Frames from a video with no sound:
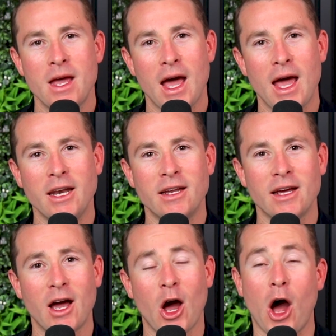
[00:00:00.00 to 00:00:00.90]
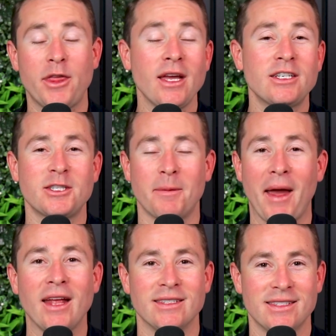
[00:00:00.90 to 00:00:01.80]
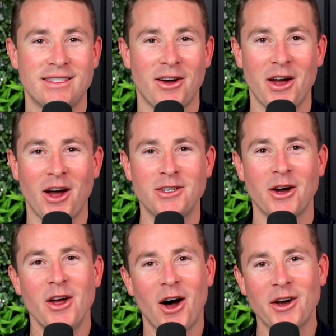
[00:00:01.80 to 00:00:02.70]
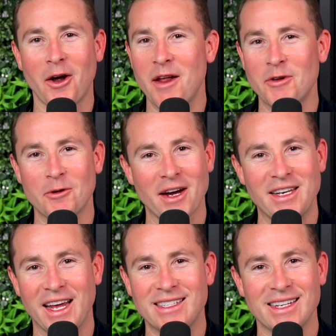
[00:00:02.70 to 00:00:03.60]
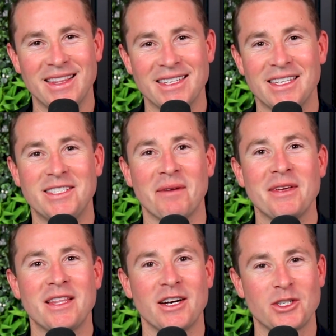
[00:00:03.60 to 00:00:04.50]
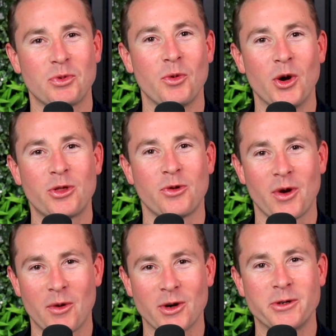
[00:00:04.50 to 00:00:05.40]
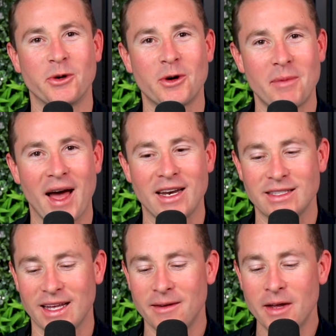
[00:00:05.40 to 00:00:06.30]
And I think it just depends. I don't have a direct answer to this. It's something that I just want to work through and I want to talk about, is that,